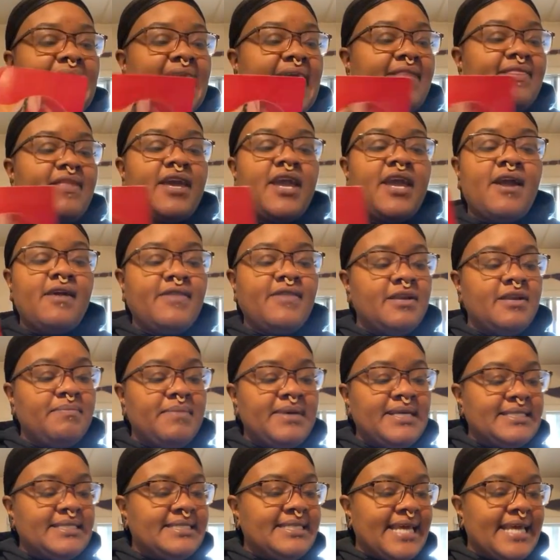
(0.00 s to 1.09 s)
And the Carolyn
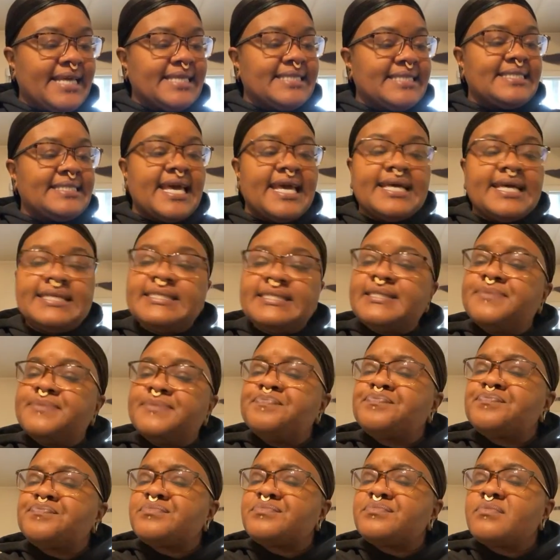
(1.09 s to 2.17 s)
Myss deck says,
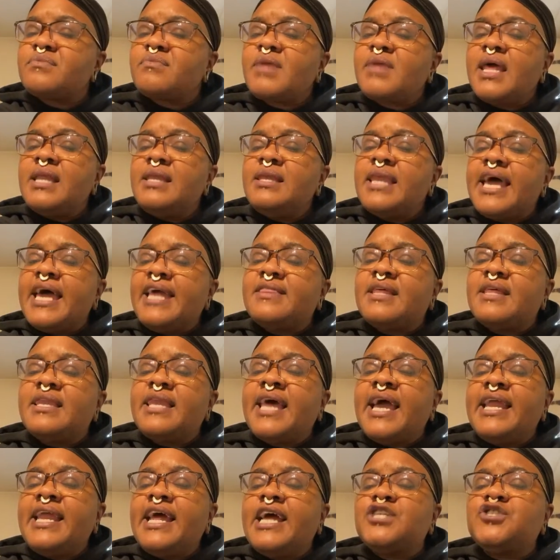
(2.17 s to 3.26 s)
the
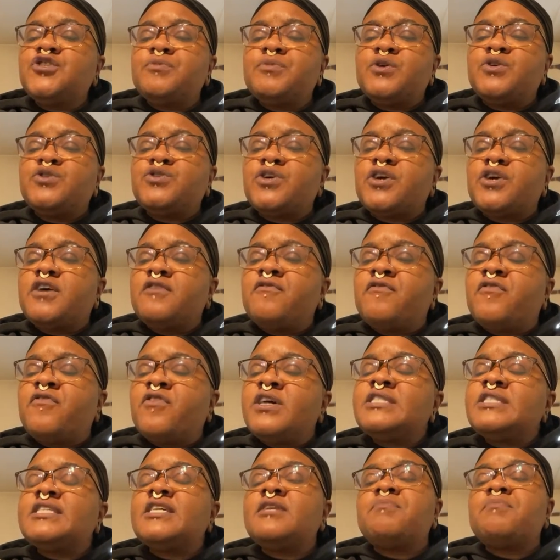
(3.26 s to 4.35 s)
light attributes are
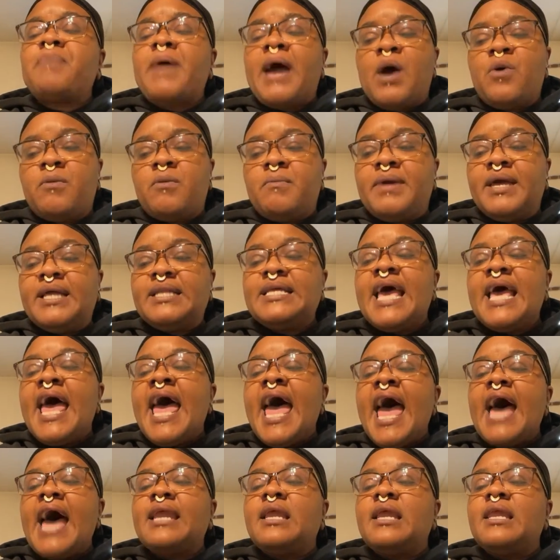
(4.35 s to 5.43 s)
confronts empowerment
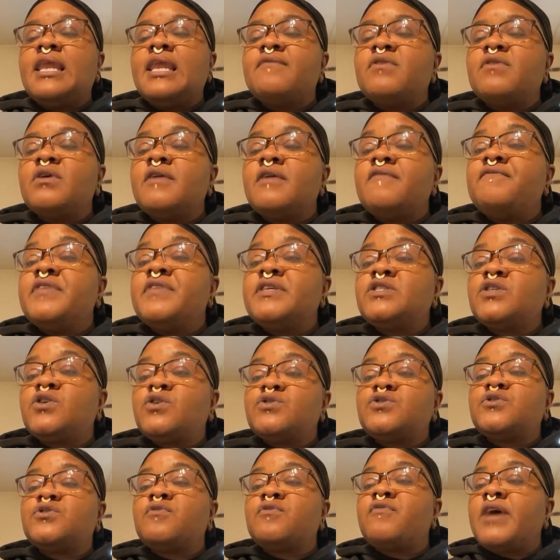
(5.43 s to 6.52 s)
at a level of
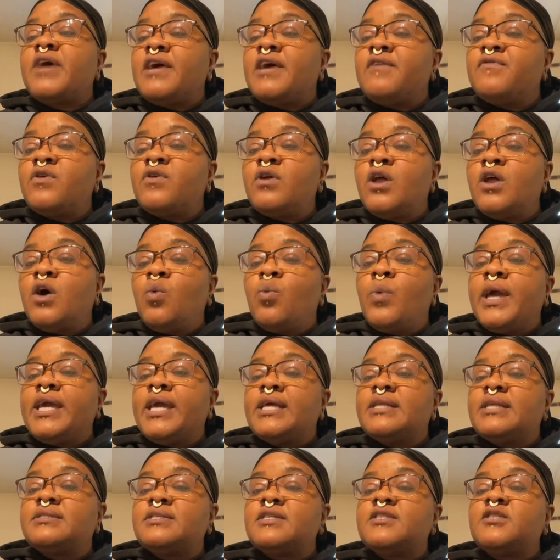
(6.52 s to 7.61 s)
physical survival, awakens the